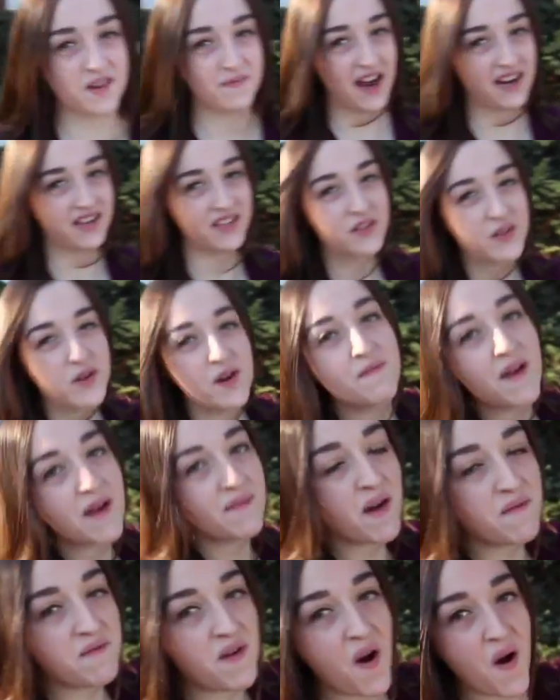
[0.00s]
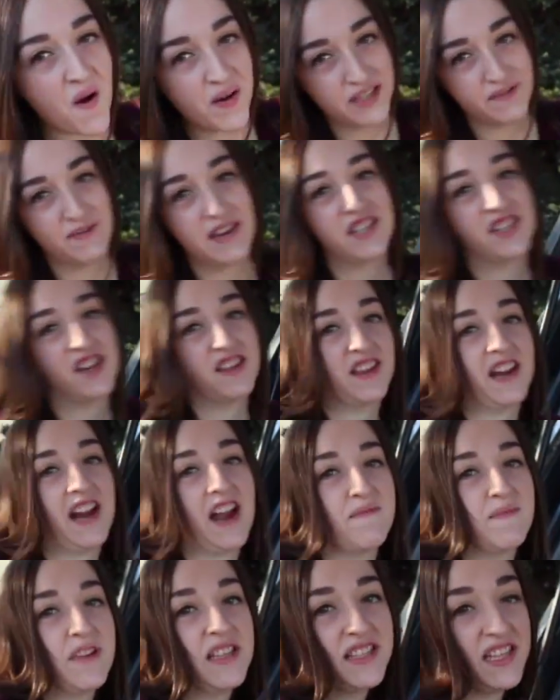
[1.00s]
back to school, my mom always makes sure that I
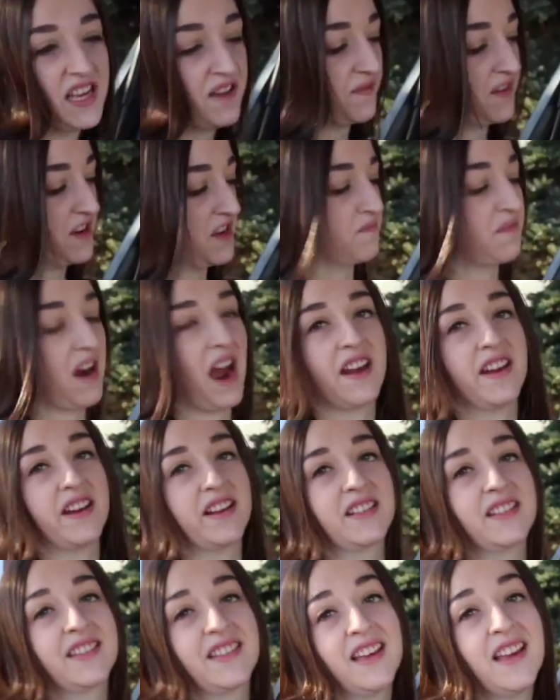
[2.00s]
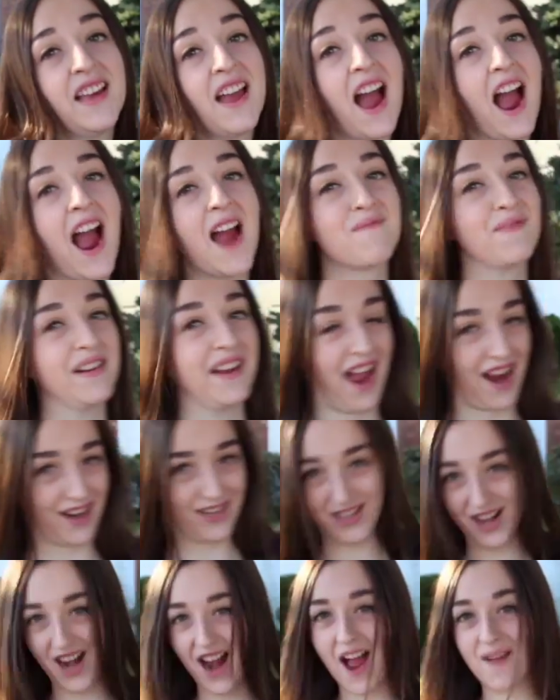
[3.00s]
have my Safe for You products. I bring
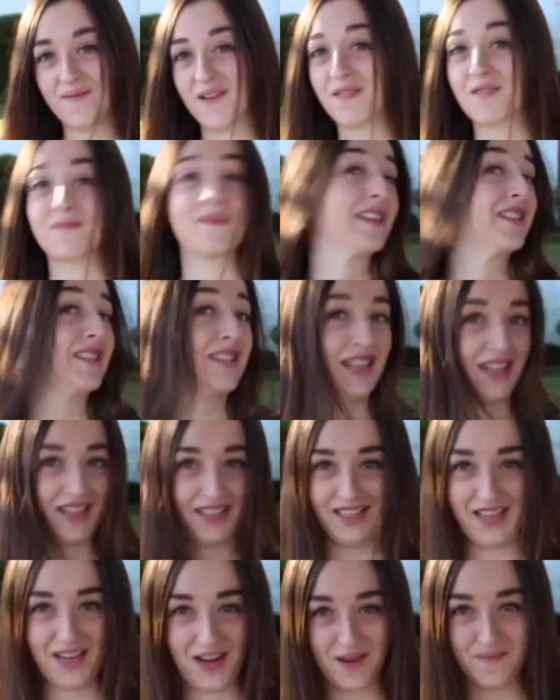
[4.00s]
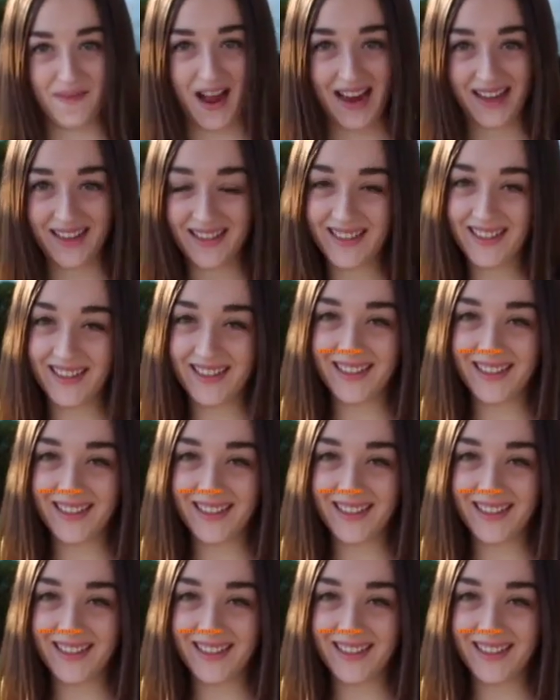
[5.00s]
extra, and my roommates certainly don't mind.